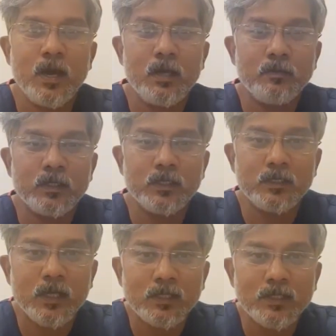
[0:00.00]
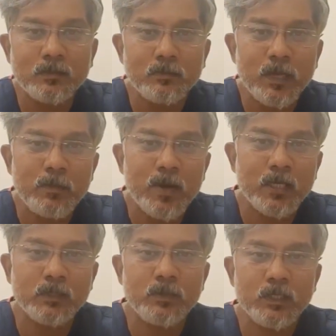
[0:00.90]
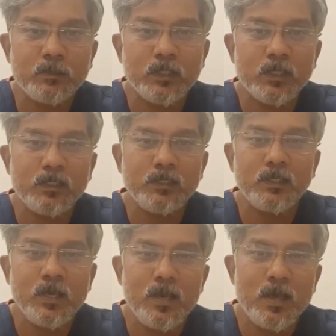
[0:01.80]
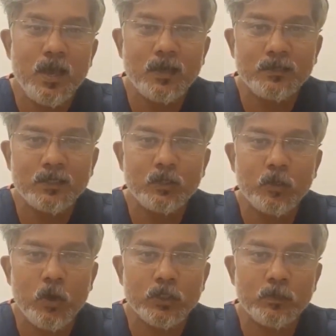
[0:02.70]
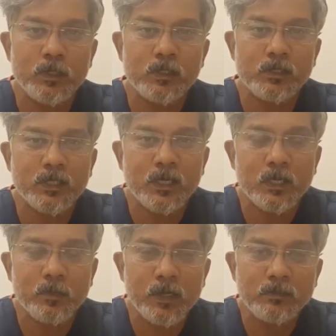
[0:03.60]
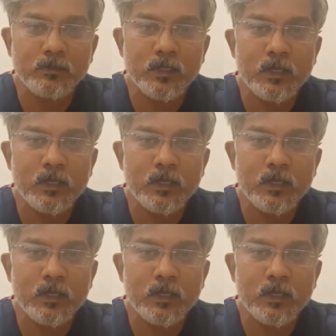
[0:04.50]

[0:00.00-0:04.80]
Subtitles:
I am a consultant pain management specialist at Yashoda Hospital, Secunderabad.